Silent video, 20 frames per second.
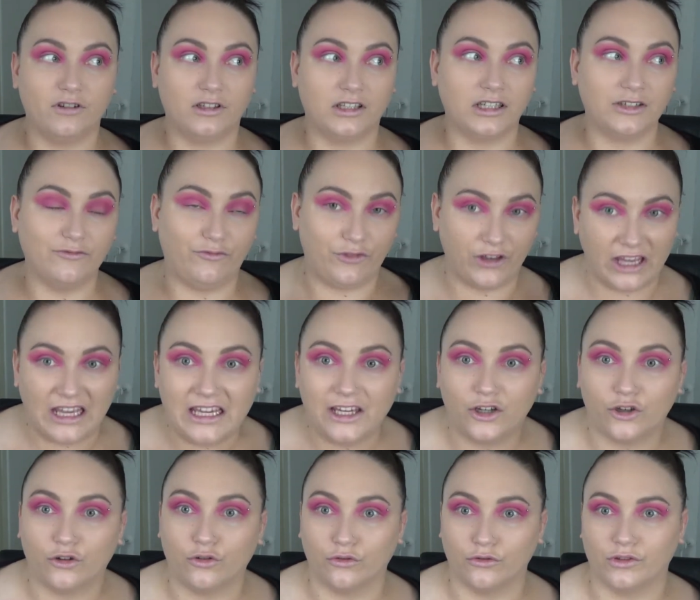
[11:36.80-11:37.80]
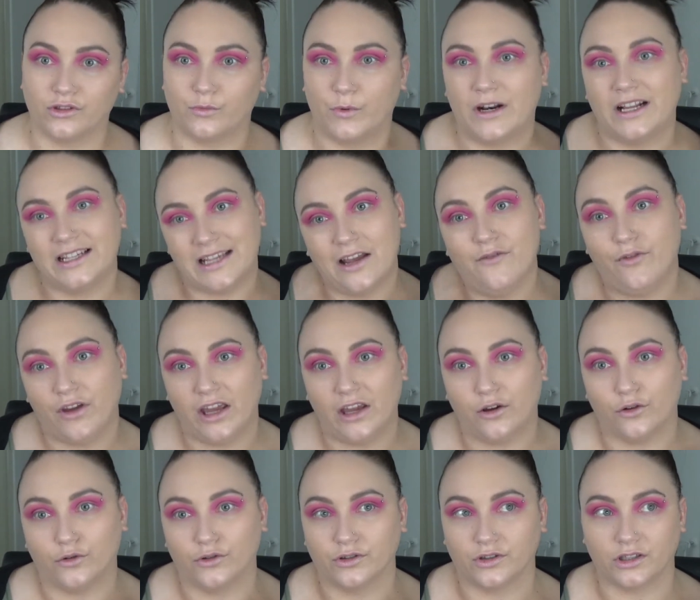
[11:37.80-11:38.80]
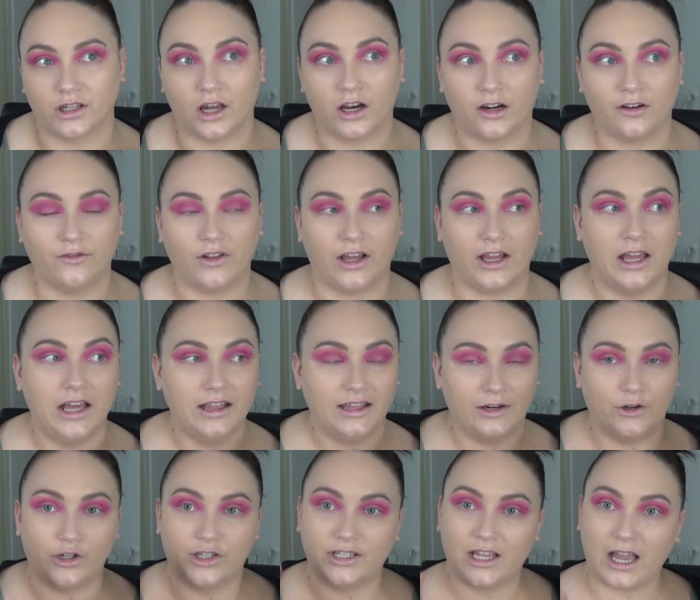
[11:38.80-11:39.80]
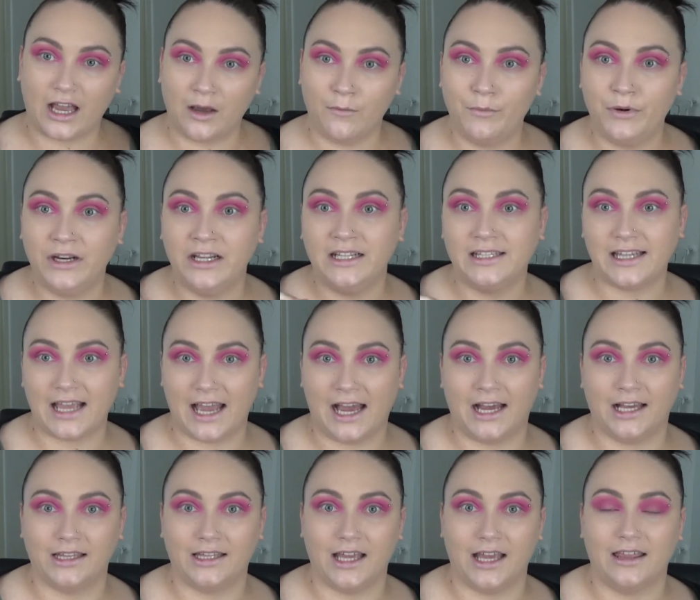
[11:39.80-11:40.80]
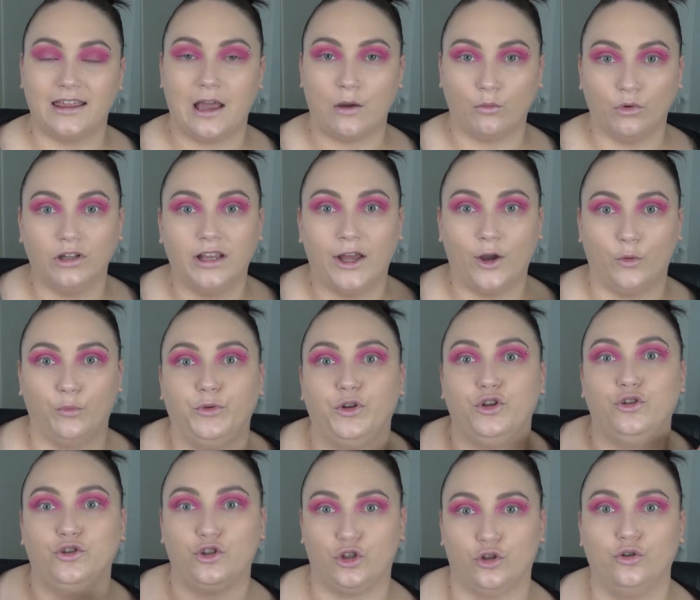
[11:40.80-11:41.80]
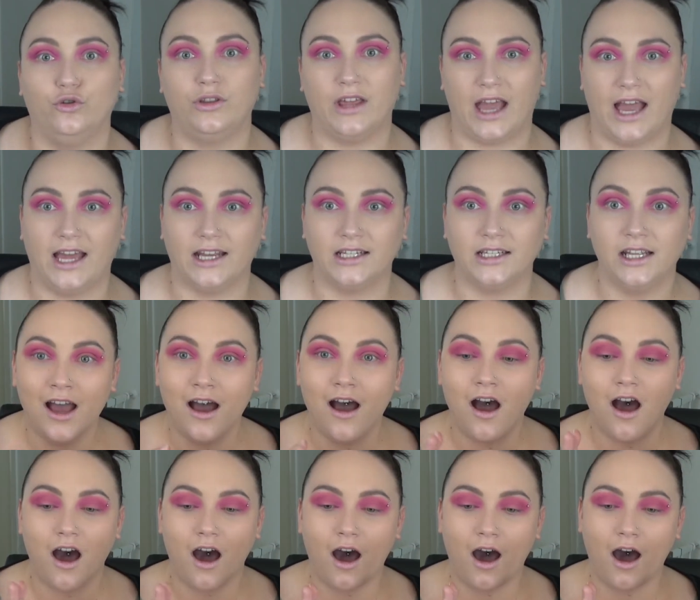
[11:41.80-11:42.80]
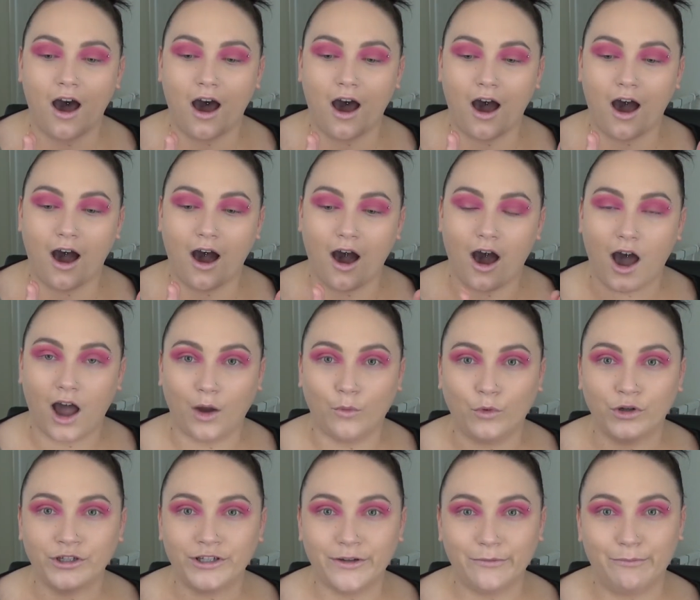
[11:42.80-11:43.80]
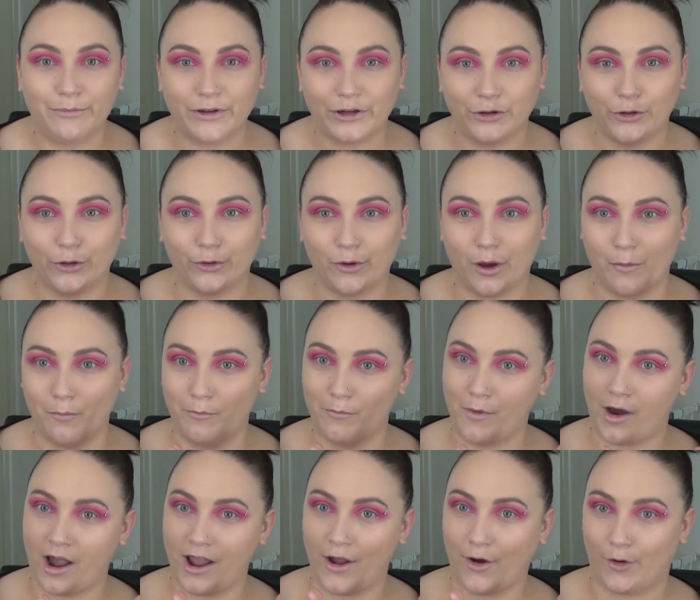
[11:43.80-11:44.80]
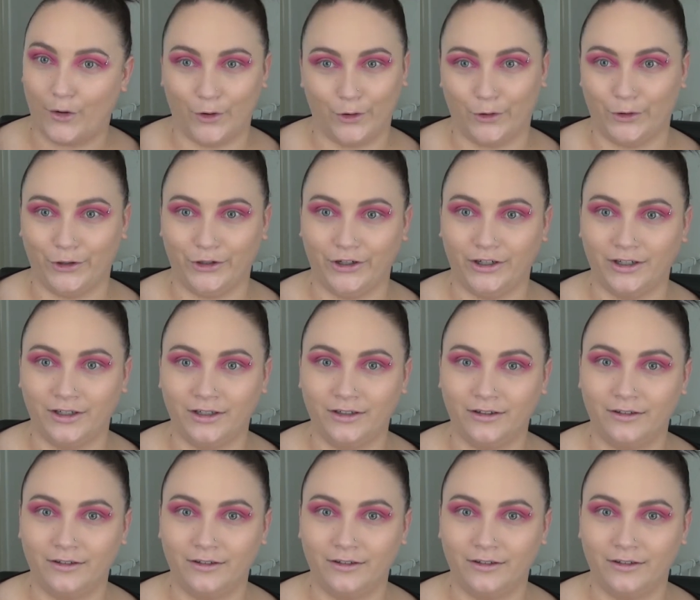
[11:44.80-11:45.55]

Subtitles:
vehicles. When I say vehicles, kind of like there's companies out there that will help you do that. I want to build my own